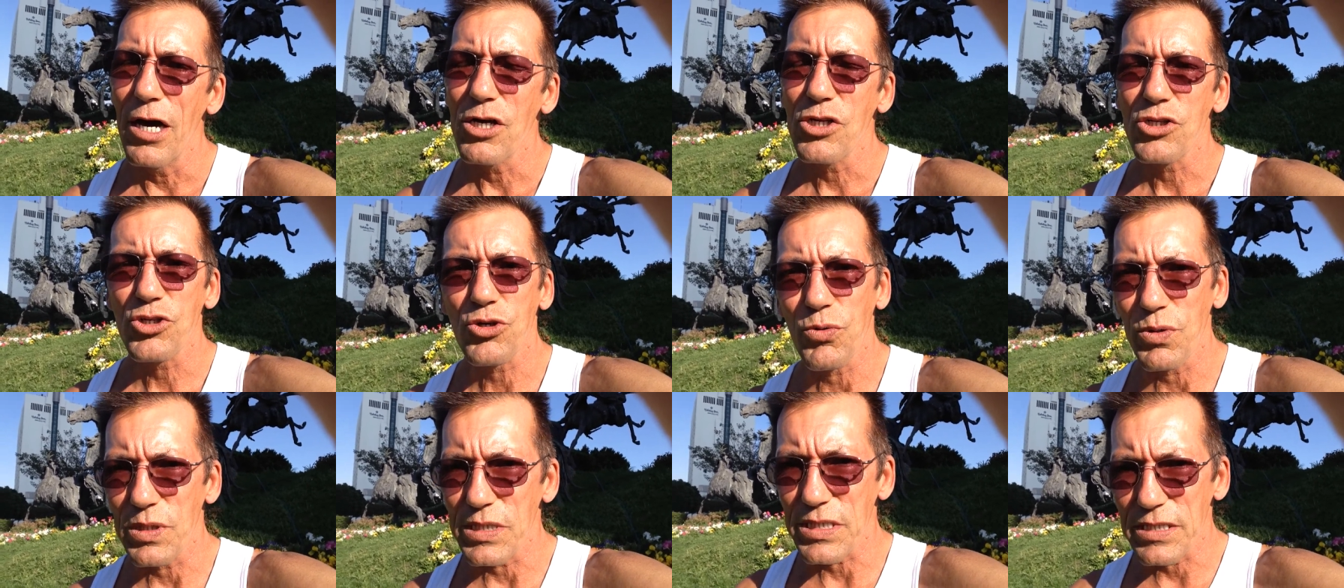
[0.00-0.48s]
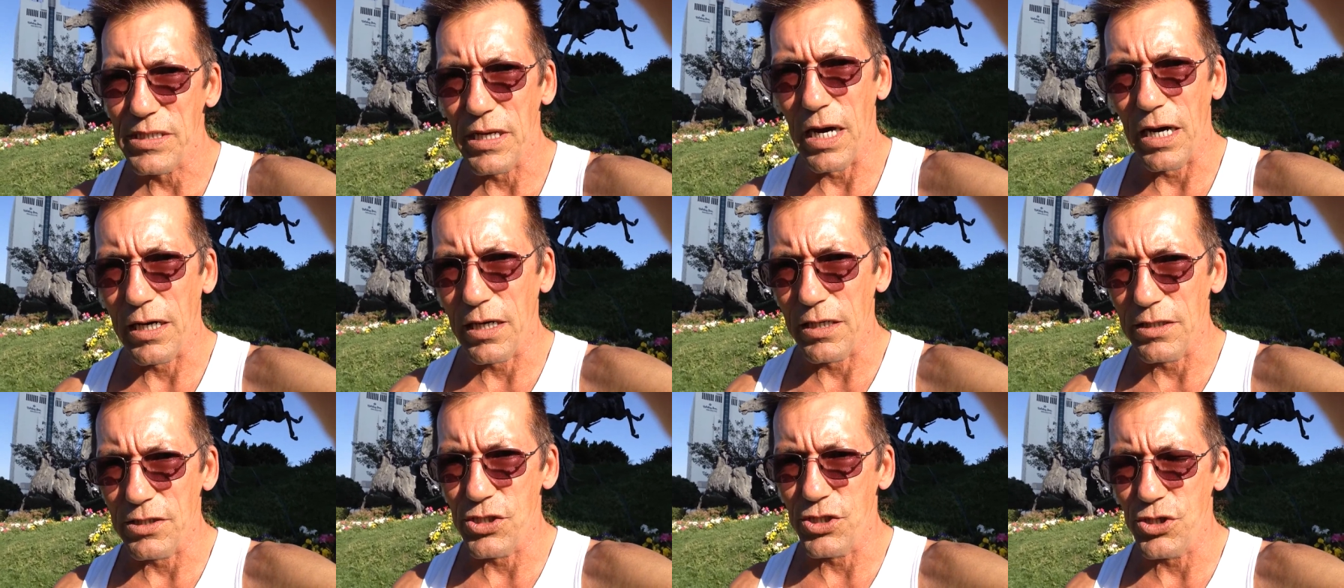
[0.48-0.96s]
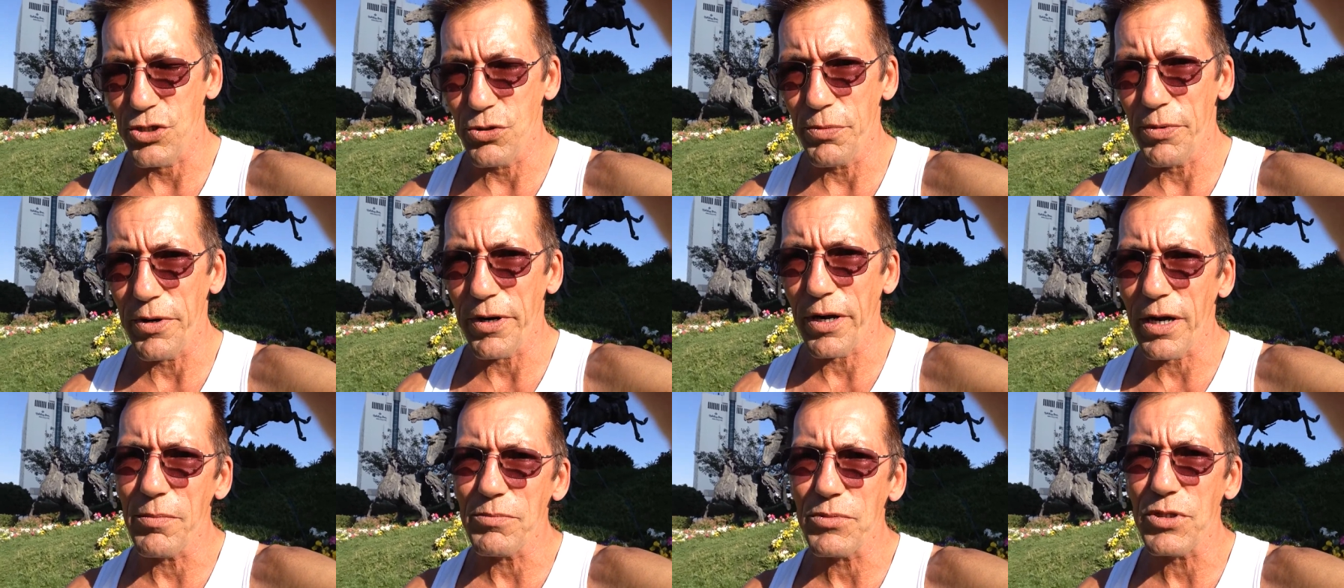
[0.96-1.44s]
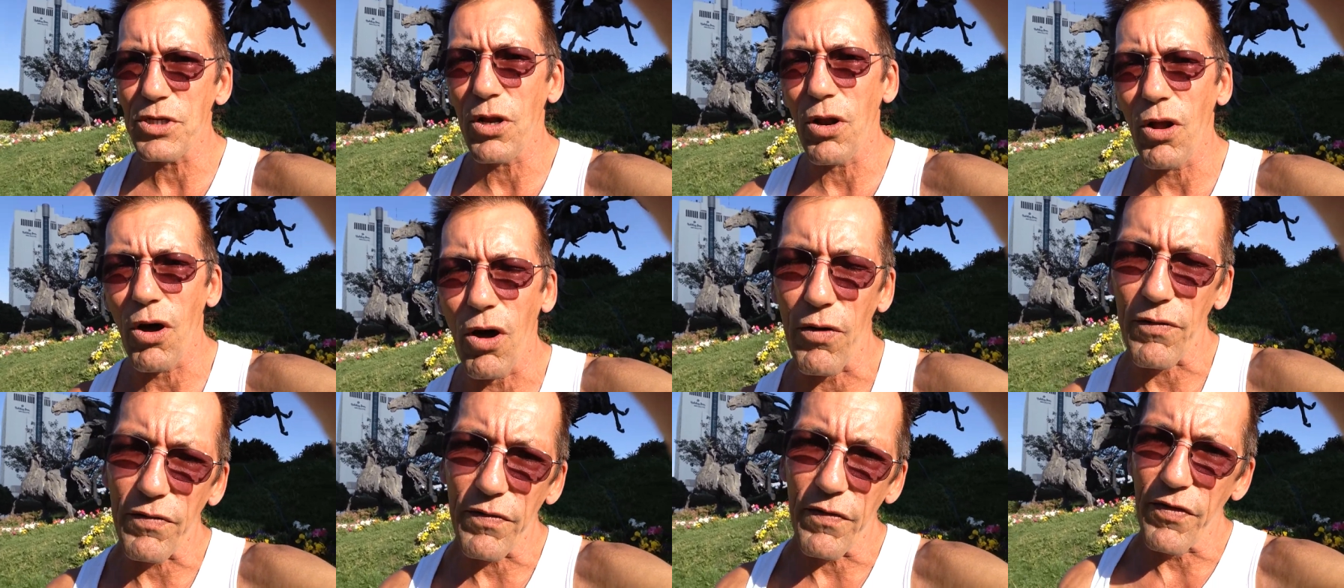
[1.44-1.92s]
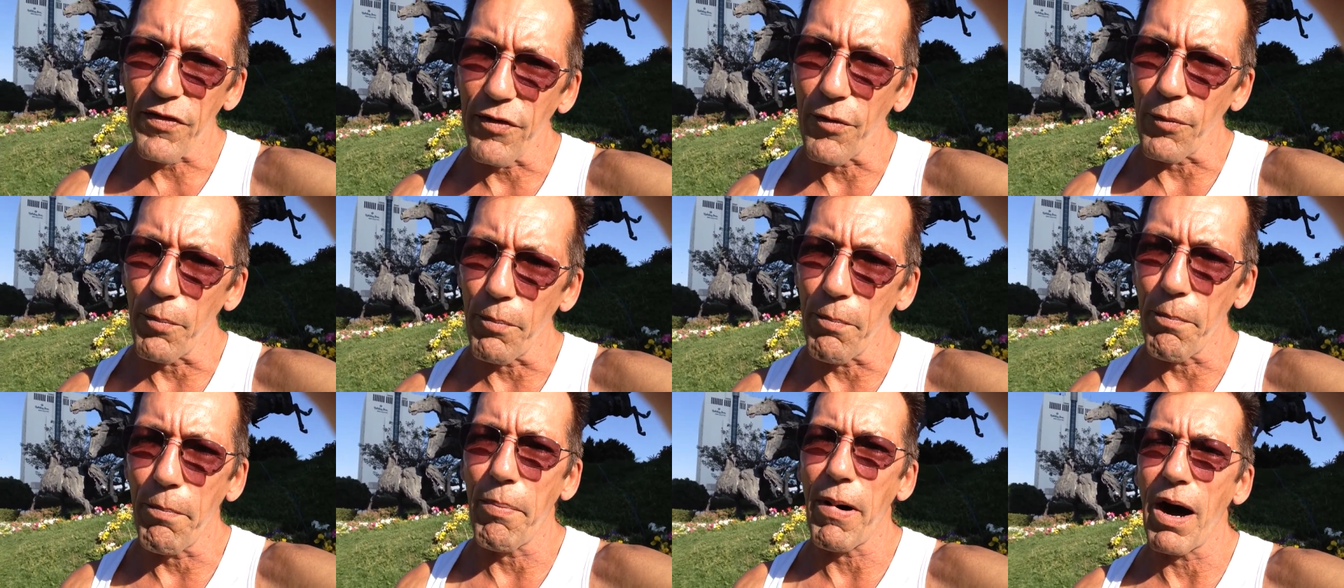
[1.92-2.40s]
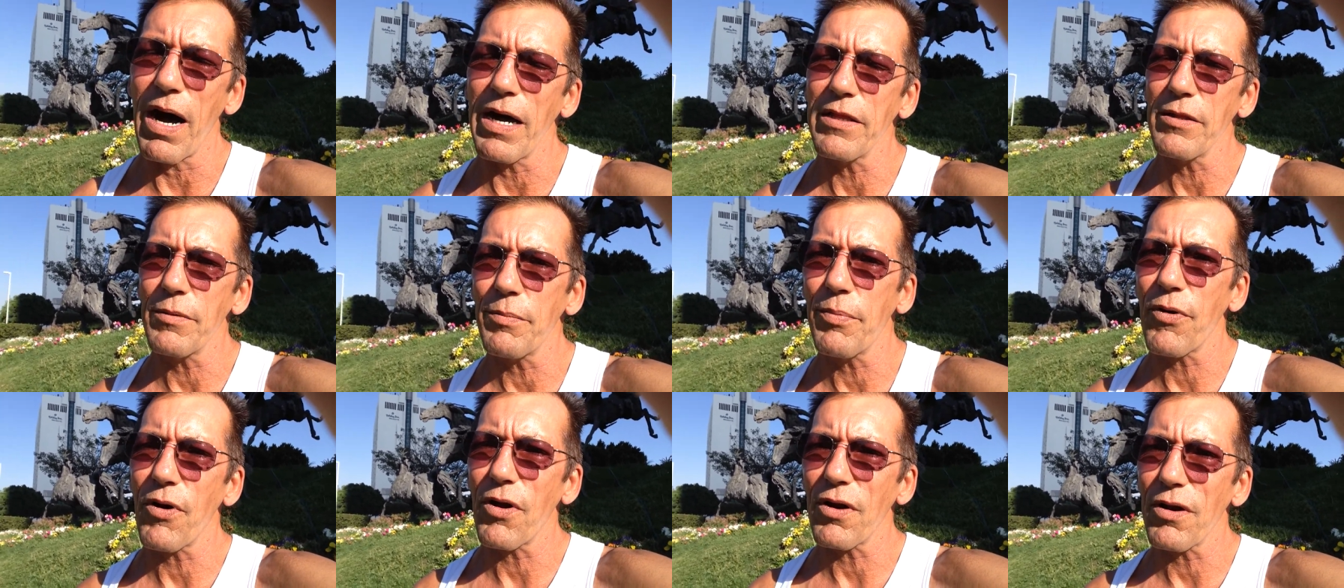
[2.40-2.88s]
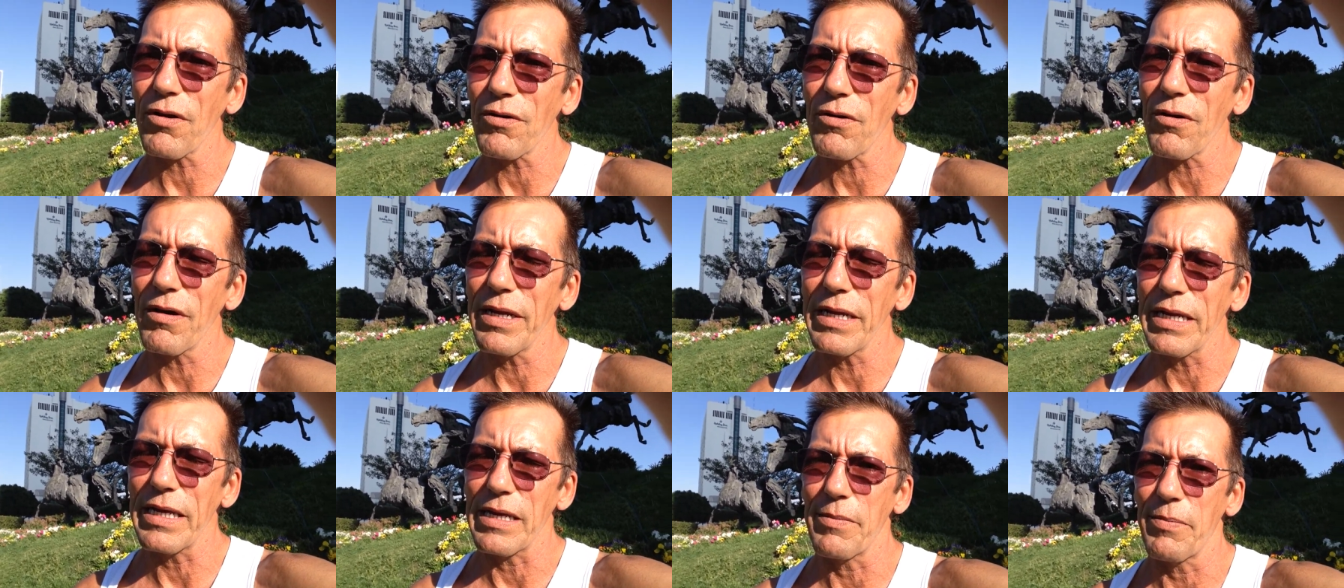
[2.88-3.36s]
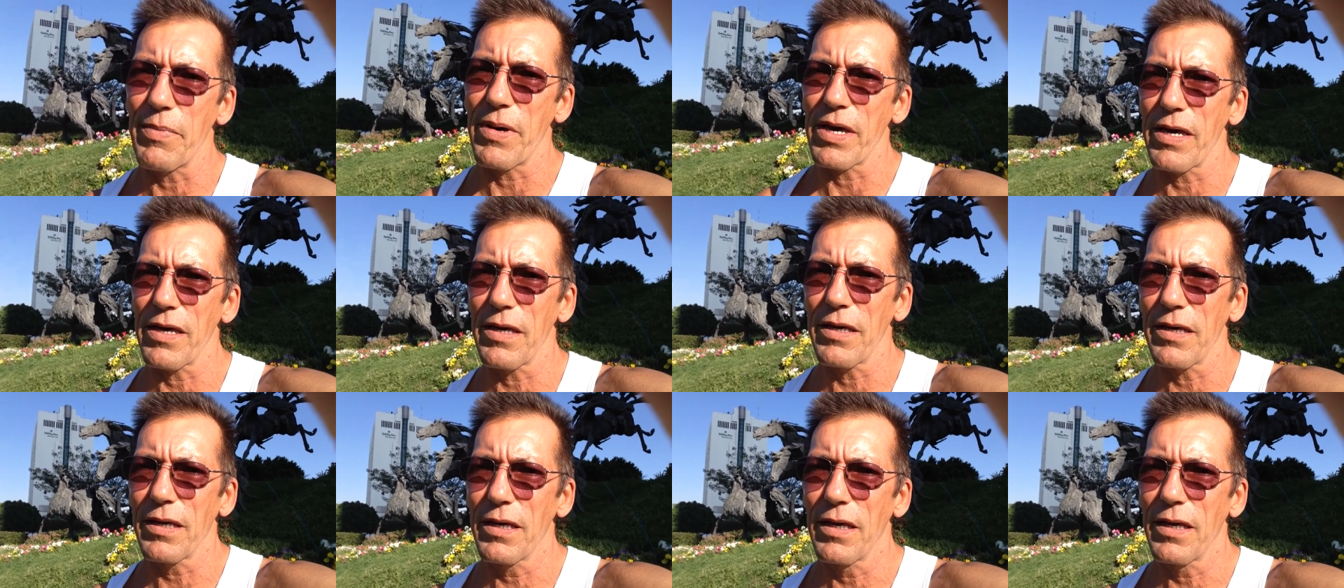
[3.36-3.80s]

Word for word: So when a consumer comes along, they'll buy the product on eBay.